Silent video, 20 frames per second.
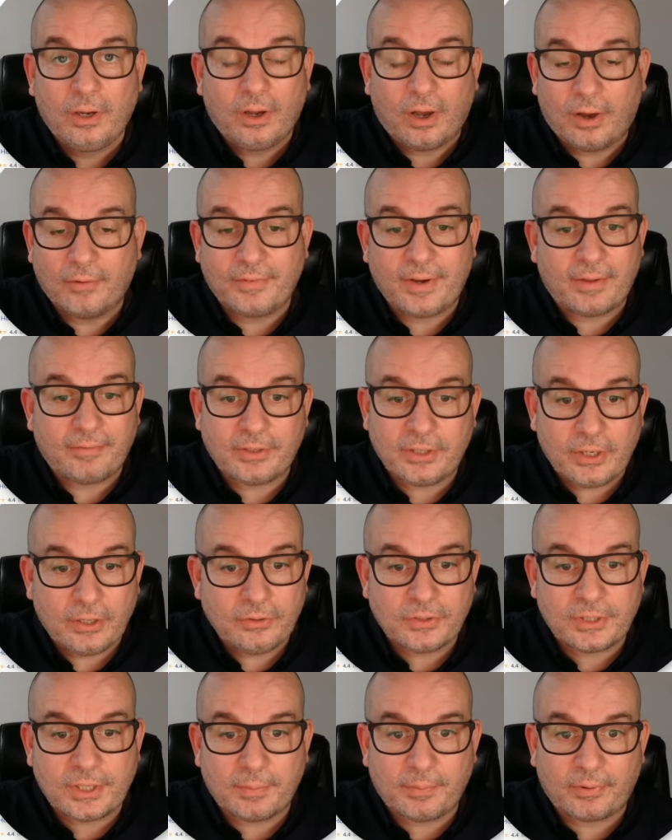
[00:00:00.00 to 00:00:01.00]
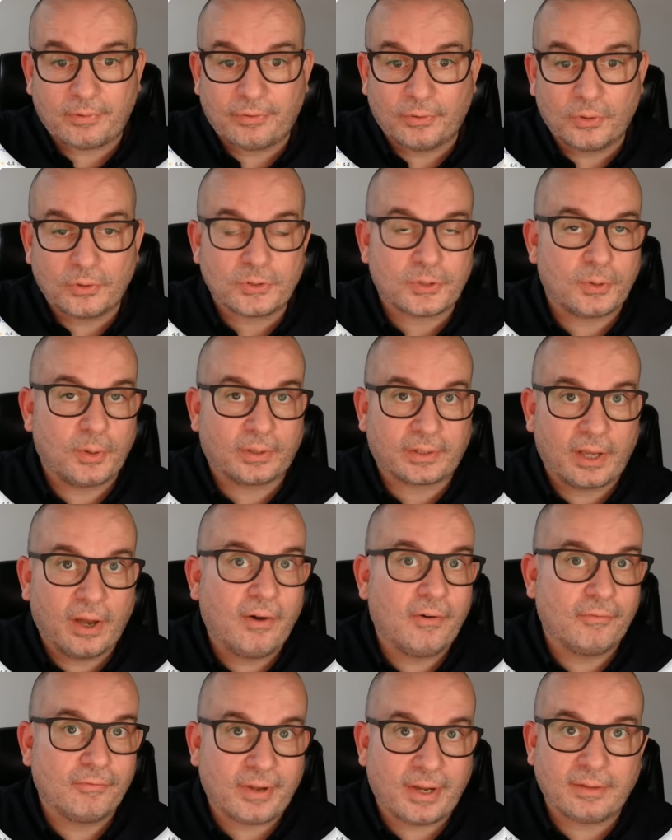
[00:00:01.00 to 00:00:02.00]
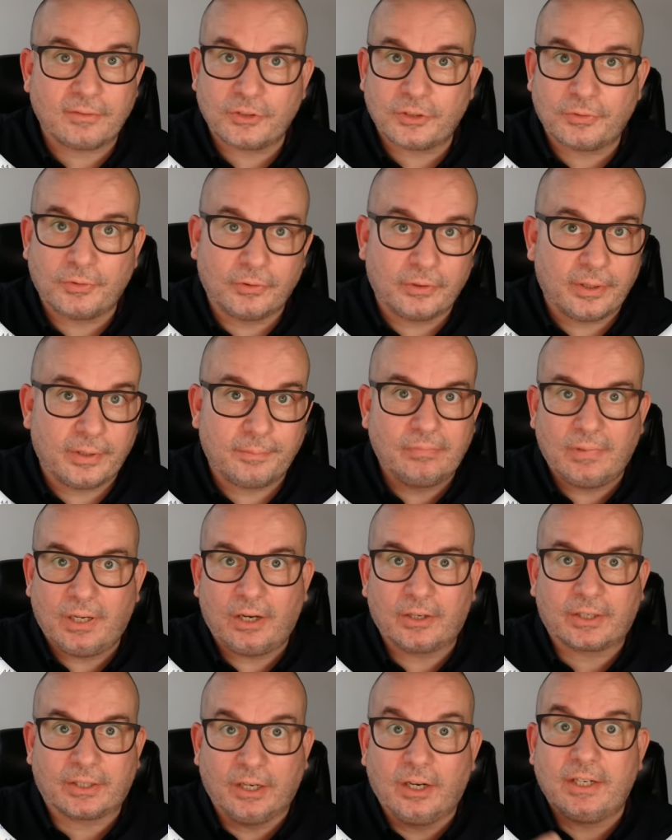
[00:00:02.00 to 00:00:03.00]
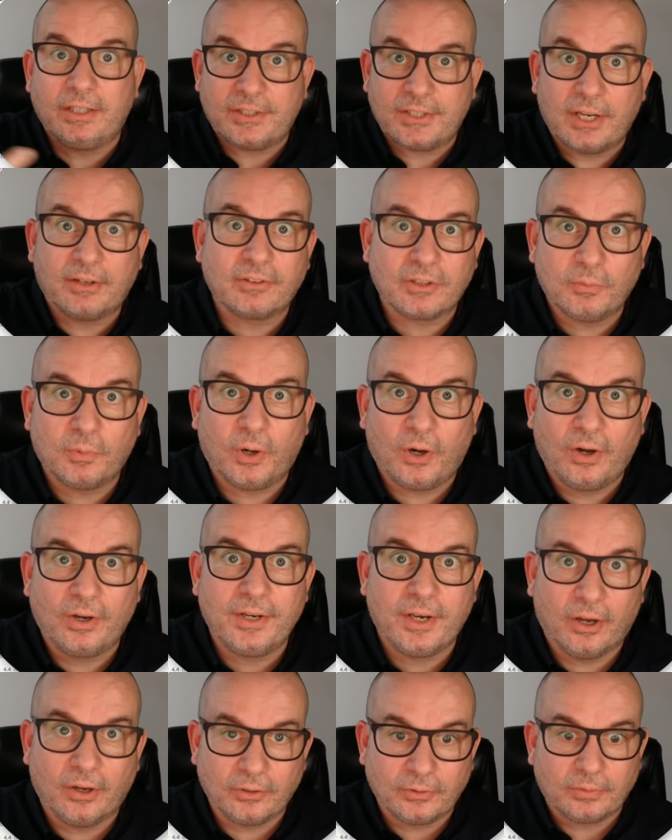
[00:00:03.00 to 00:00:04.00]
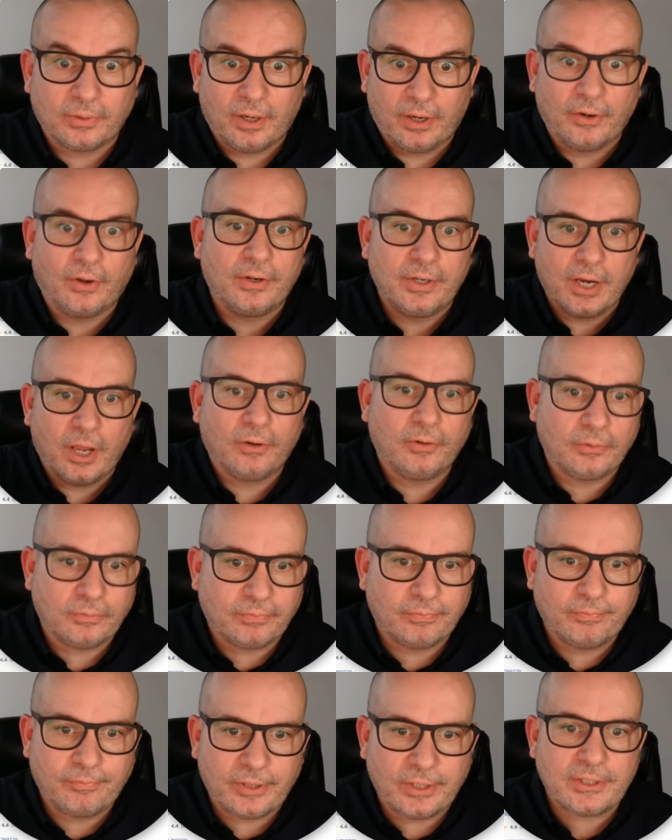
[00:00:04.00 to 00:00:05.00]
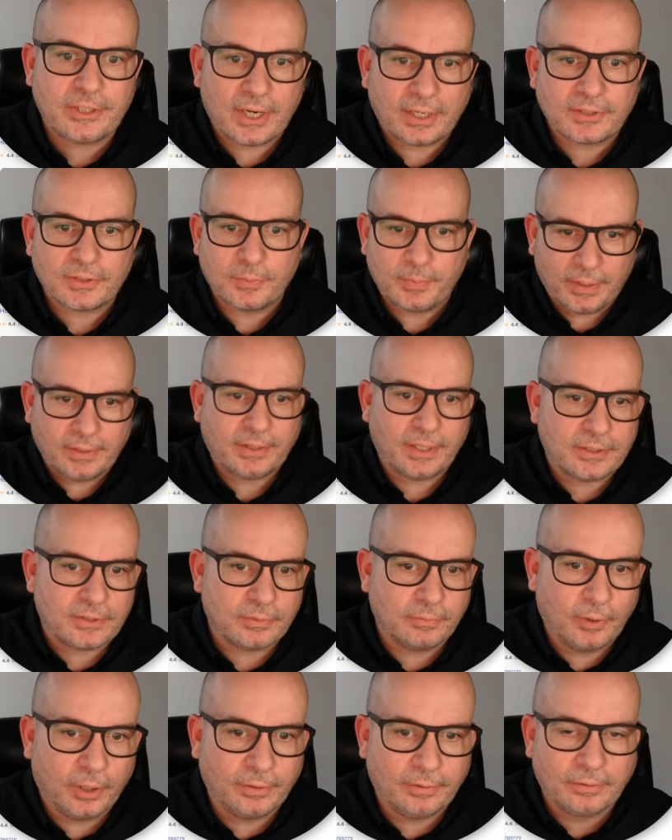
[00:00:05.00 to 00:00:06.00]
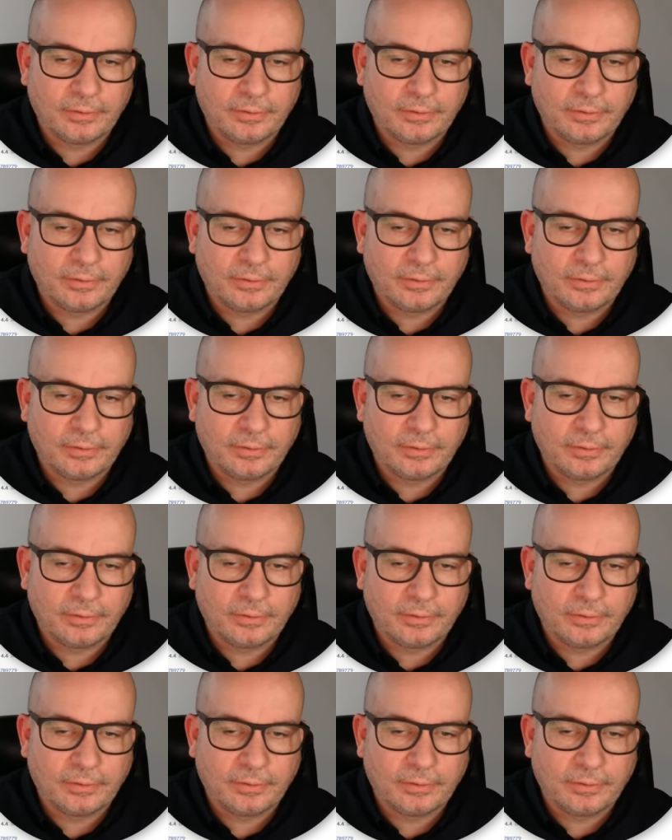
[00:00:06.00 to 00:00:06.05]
I've never used it before, so I can't vouch for it. I can only tell you what I know, and I know VCheck to be a decent one.